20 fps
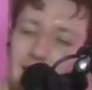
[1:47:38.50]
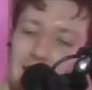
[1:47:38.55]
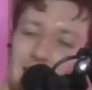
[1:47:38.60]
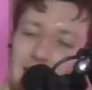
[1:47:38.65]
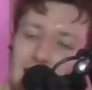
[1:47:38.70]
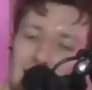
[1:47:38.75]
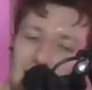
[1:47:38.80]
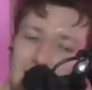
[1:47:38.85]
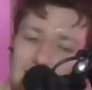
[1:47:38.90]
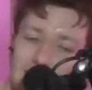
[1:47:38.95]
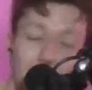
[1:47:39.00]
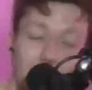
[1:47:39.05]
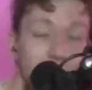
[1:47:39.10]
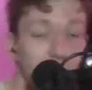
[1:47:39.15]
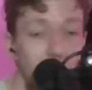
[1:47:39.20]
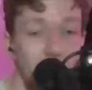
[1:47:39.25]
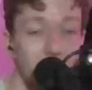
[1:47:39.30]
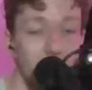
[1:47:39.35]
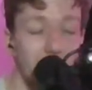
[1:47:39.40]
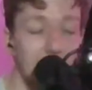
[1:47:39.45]
and they're
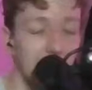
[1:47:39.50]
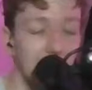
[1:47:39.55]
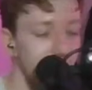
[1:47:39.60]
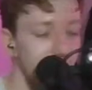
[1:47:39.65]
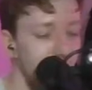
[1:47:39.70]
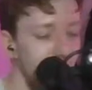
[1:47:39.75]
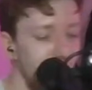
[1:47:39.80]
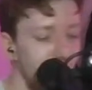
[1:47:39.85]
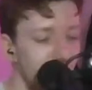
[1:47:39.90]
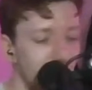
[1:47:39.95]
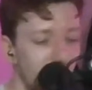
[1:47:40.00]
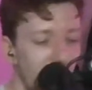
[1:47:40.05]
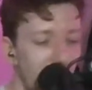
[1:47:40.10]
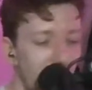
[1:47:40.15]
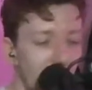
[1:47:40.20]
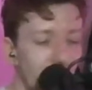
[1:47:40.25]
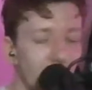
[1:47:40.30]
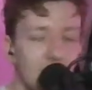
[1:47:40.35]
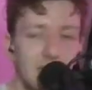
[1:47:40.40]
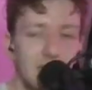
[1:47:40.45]
great.
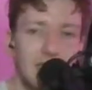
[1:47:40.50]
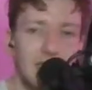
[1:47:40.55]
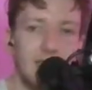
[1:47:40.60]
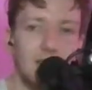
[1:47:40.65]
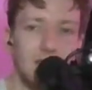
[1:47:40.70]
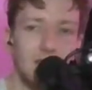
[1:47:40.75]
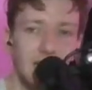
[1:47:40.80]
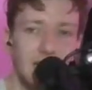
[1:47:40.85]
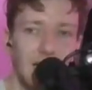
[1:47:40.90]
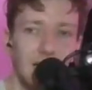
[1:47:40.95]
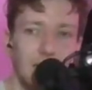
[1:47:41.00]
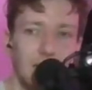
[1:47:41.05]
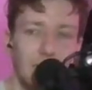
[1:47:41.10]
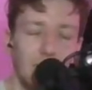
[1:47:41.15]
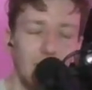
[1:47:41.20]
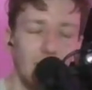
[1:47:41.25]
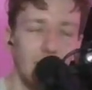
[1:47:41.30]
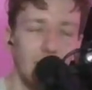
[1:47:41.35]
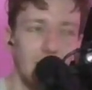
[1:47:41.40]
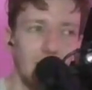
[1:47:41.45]
Every single
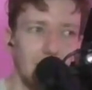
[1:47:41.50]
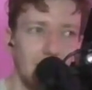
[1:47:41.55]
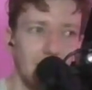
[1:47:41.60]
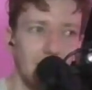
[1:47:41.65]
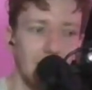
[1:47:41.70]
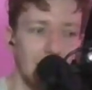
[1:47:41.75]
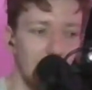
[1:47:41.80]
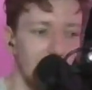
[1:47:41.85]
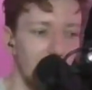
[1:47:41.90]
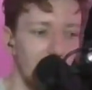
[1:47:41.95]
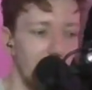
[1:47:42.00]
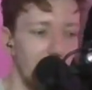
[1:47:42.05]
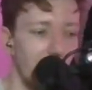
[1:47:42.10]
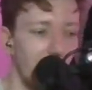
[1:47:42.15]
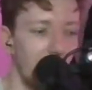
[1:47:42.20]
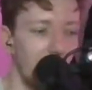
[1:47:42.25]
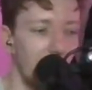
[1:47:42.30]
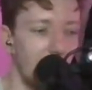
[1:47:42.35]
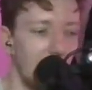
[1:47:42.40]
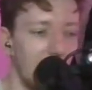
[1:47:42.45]
time they play,
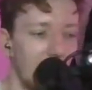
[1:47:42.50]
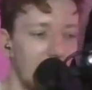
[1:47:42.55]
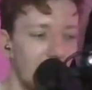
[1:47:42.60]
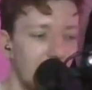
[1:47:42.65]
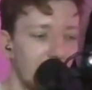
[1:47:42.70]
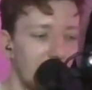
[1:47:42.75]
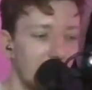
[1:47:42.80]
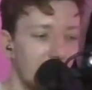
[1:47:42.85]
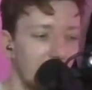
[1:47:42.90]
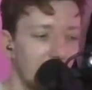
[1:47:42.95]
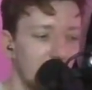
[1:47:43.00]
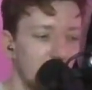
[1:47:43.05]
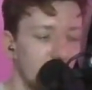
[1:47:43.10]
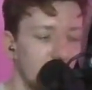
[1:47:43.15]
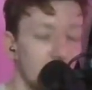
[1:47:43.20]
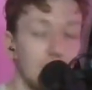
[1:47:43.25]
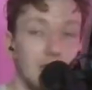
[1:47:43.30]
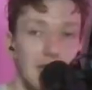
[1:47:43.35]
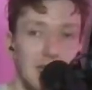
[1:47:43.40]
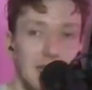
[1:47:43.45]
they have
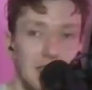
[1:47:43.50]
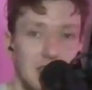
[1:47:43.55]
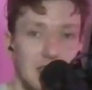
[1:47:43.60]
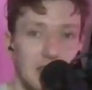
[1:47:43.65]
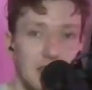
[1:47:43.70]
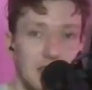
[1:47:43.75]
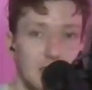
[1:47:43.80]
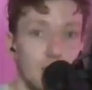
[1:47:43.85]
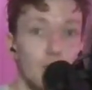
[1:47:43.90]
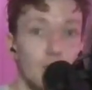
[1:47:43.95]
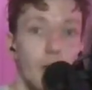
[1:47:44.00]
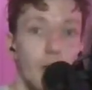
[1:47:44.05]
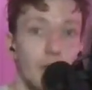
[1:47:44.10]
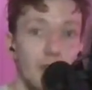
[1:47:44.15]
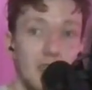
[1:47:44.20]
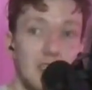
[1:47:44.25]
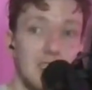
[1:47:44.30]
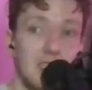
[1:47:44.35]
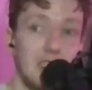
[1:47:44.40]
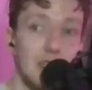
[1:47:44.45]
2 dancers, 2
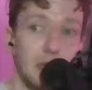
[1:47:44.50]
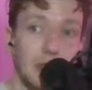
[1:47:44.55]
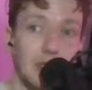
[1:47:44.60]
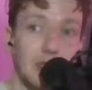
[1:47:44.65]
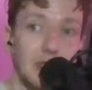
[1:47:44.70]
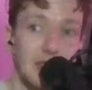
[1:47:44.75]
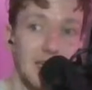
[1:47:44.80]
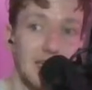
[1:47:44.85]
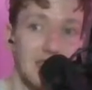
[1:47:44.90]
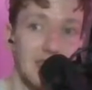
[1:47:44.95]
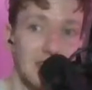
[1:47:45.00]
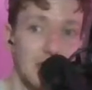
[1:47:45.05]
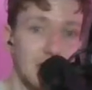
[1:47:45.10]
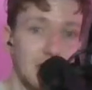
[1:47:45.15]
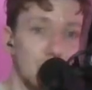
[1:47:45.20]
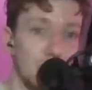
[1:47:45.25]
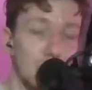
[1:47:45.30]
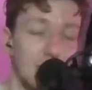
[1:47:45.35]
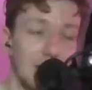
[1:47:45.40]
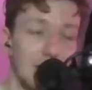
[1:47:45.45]
obviously queer dancers
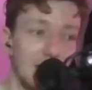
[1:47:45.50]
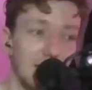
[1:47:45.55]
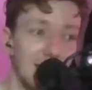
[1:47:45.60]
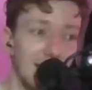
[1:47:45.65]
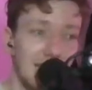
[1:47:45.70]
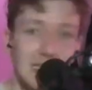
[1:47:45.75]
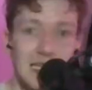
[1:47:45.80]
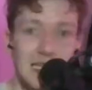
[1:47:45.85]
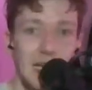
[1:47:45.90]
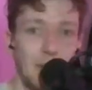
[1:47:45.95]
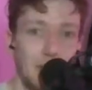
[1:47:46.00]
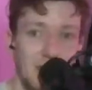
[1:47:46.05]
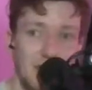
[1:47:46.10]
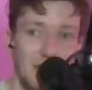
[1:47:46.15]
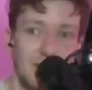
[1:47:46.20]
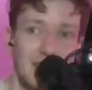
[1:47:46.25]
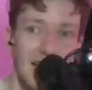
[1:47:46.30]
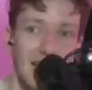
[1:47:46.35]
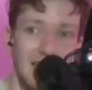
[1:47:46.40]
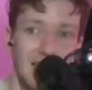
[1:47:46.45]
doing interpretive
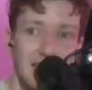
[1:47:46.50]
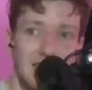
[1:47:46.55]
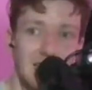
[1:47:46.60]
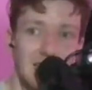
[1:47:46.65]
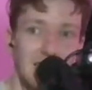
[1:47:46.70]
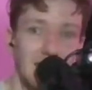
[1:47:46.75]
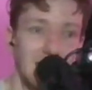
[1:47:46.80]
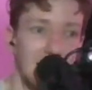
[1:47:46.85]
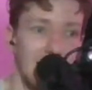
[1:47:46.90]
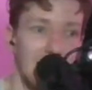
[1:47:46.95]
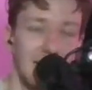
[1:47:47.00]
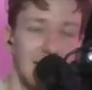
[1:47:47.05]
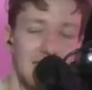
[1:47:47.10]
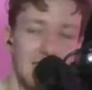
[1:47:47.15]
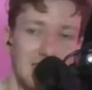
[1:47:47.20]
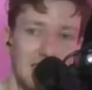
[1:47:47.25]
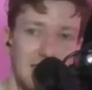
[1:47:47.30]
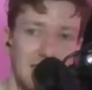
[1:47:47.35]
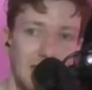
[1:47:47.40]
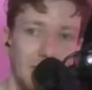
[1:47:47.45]
dance next
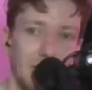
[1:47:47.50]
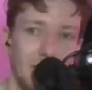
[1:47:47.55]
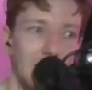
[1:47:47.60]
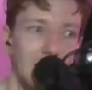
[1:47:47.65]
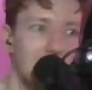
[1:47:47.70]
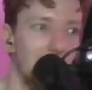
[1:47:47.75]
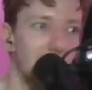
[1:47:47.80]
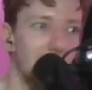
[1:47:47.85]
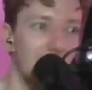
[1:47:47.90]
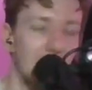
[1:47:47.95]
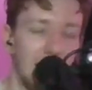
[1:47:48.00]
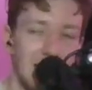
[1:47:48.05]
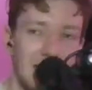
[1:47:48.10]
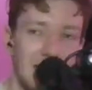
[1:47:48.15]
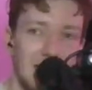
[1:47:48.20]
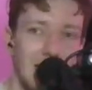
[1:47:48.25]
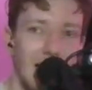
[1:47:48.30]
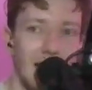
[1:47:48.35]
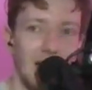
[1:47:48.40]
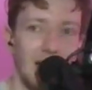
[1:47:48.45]
to them the
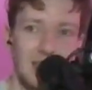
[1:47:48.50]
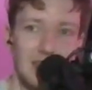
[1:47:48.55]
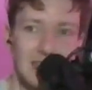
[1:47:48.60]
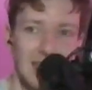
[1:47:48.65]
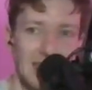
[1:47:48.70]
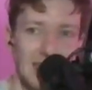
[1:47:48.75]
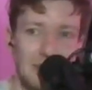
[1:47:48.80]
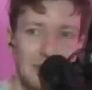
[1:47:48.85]
entire time.